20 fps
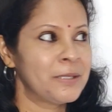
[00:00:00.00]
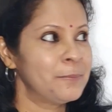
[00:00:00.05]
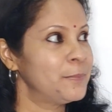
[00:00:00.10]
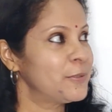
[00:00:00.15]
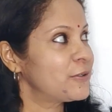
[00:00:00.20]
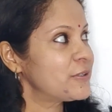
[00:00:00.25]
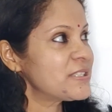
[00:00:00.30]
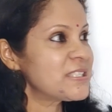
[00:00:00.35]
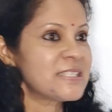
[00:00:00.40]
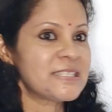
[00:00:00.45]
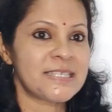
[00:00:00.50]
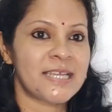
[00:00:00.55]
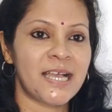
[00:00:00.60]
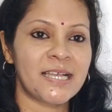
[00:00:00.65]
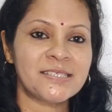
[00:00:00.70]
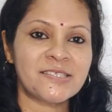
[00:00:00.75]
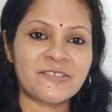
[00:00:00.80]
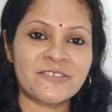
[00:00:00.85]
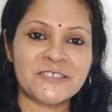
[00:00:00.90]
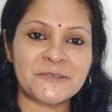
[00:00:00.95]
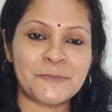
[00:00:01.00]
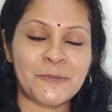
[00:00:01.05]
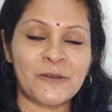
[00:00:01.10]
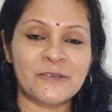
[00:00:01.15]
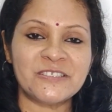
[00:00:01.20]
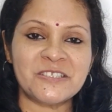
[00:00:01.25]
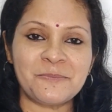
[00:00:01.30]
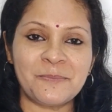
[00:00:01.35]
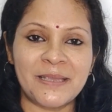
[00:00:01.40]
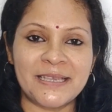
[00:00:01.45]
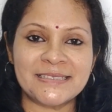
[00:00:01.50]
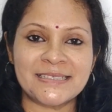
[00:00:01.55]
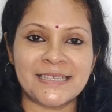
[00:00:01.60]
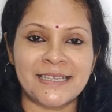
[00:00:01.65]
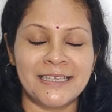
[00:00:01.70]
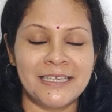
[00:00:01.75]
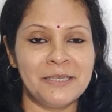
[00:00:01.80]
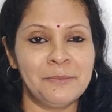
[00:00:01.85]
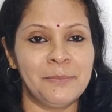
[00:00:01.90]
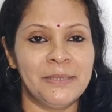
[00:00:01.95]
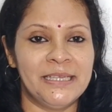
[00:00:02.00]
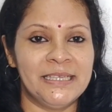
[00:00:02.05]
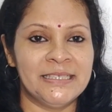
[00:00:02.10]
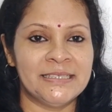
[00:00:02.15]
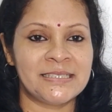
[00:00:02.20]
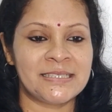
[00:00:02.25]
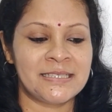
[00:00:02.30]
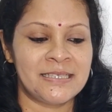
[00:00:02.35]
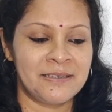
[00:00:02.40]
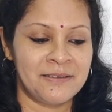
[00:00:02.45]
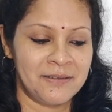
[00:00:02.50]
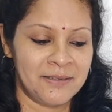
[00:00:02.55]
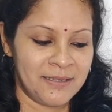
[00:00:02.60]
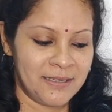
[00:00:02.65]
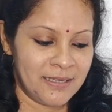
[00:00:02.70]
Because task response basically means